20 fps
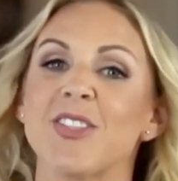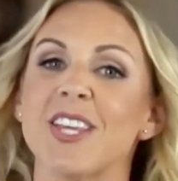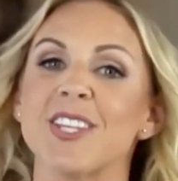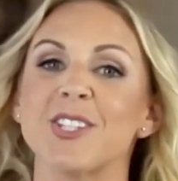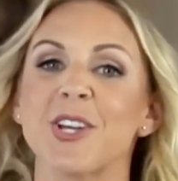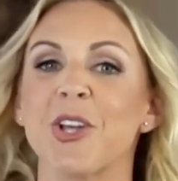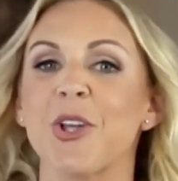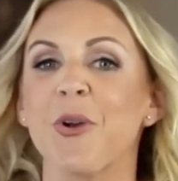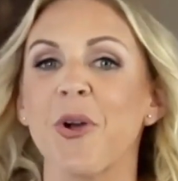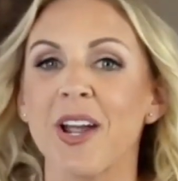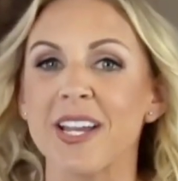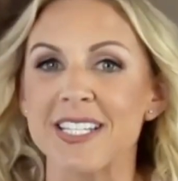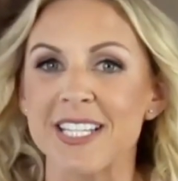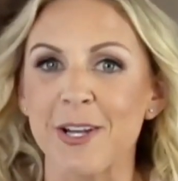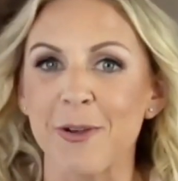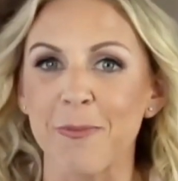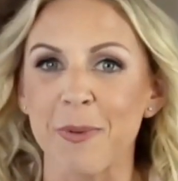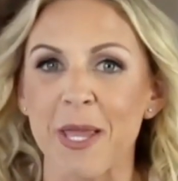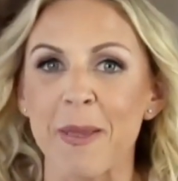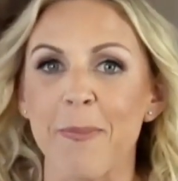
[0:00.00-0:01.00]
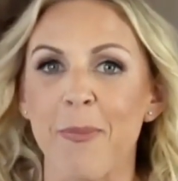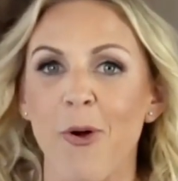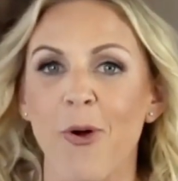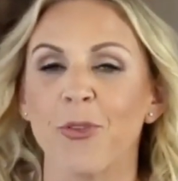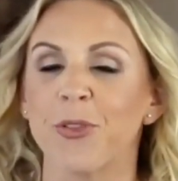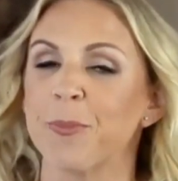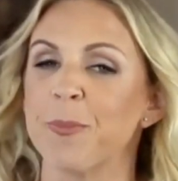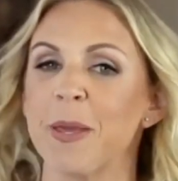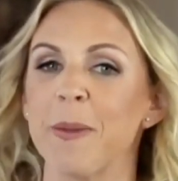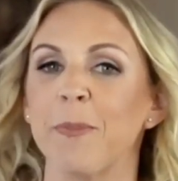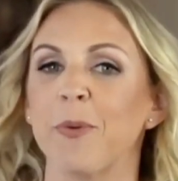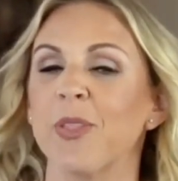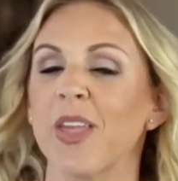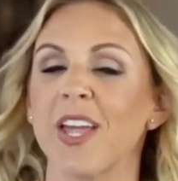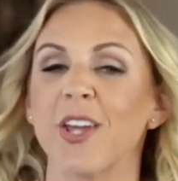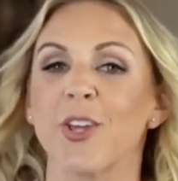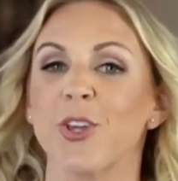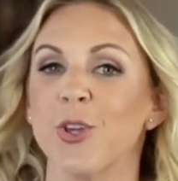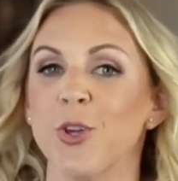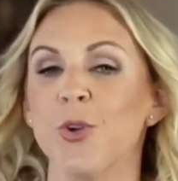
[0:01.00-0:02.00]
these are your ideal people, the people
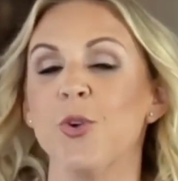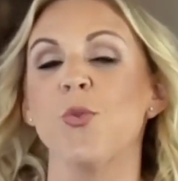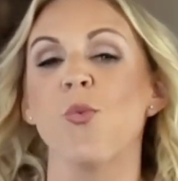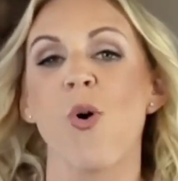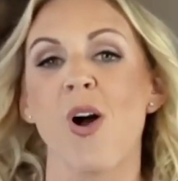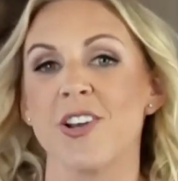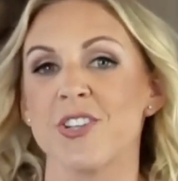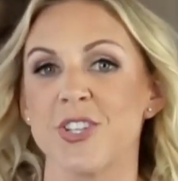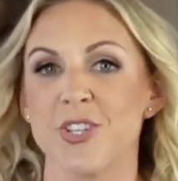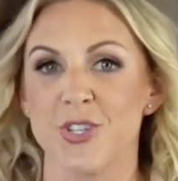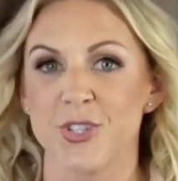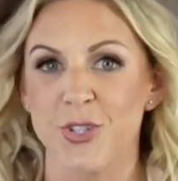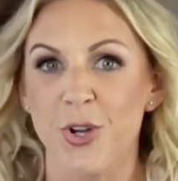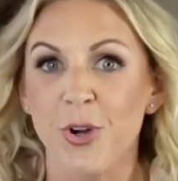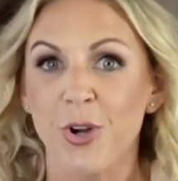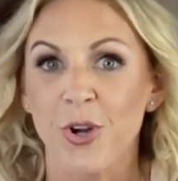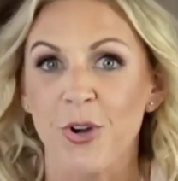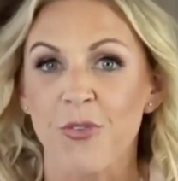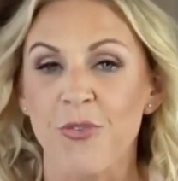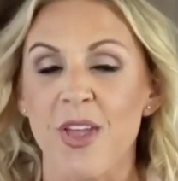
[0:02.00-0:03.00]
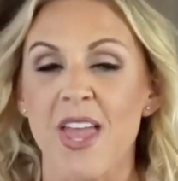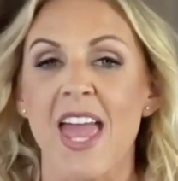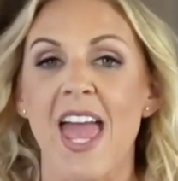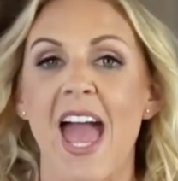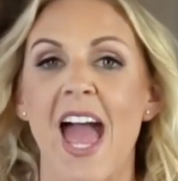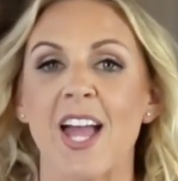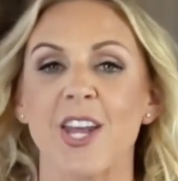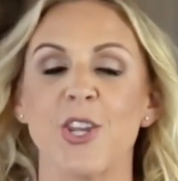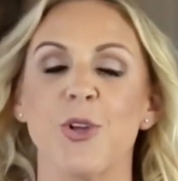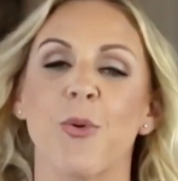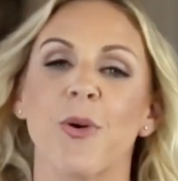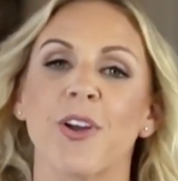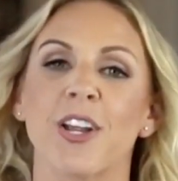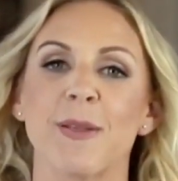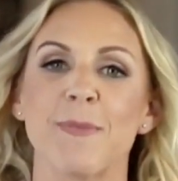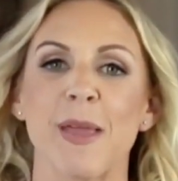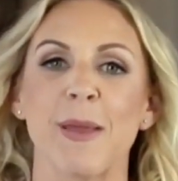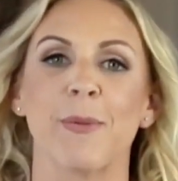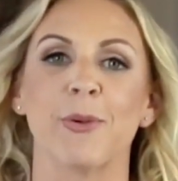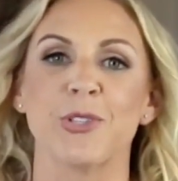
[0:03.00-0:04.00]
that you want to serve, and you are
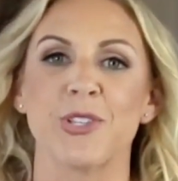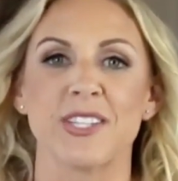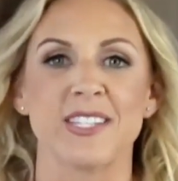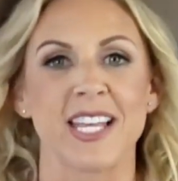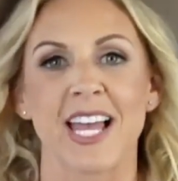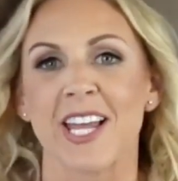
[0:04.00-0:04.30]
going to be able to